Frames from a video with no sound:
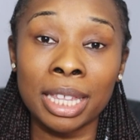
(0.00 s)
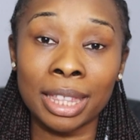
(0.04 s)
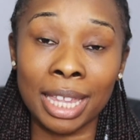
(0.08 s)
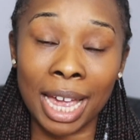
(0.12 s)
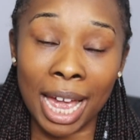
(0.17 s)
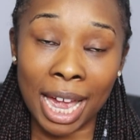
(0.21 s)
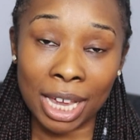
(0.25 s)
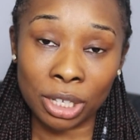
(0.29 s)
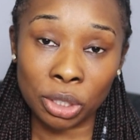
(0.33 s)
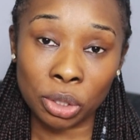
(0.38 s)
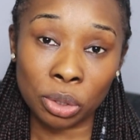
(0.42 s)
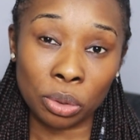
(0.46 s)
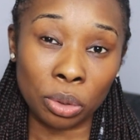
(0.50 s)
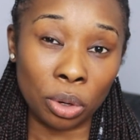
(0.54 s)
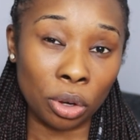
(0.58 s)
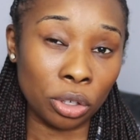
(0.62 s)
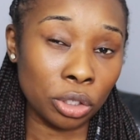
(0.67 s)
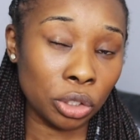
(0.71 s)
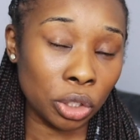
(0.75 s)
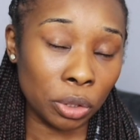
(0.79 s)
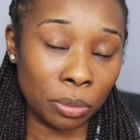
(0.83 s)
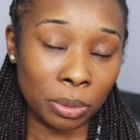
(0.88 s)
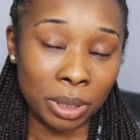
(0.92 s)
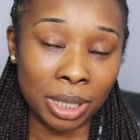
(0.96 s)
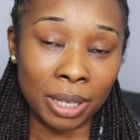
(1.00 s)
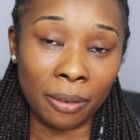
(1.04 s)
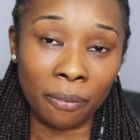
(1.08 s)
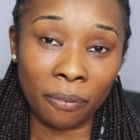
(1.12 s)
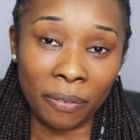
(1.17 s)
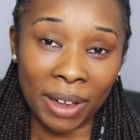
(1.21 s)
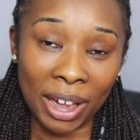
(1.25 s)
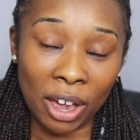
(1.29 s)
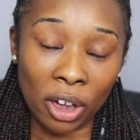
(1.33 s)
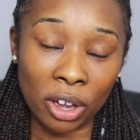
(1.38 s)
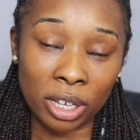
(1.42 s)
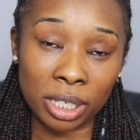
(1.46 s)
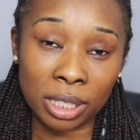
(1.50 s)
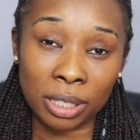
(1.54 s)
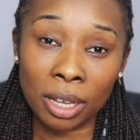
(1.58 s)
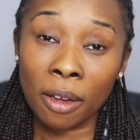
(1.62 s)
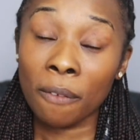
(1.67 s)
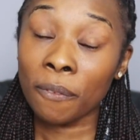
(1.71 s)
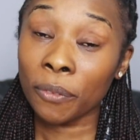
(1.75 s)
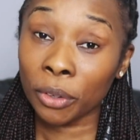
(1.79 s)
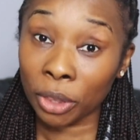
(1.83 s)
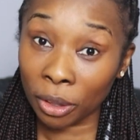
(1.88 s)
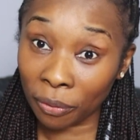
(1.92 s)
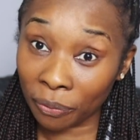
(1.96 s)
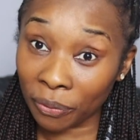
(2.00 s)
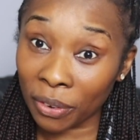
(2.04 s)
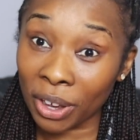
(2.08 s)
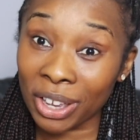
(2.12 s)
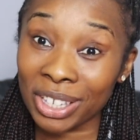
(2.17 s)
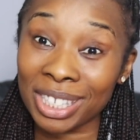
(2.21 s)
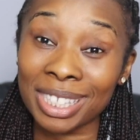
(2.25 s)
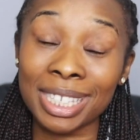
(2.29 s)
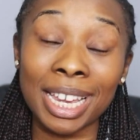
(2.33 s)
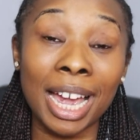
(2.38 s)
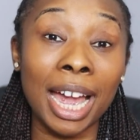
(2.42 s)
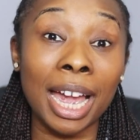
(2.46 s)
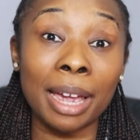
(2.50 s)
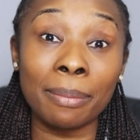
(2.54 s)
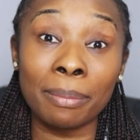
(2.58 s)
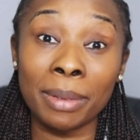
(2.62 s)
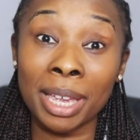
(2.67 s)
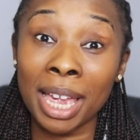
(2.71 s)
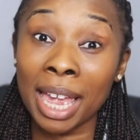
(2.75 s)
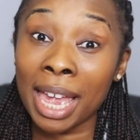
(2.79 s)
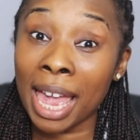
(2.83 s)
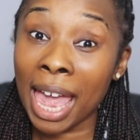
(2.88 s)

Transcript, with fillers: that I took on doing the fast for the first time